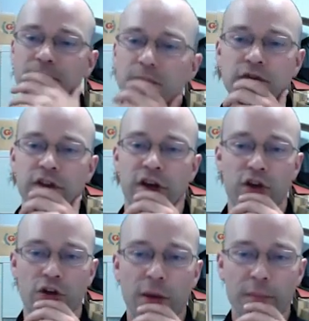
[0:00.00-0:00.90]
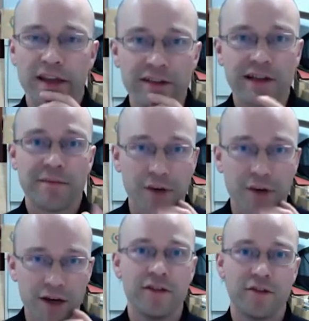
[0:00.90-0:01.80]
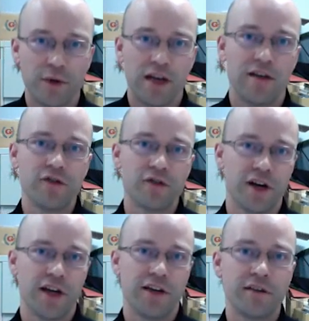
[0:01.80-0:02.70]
So I basically might as well have tried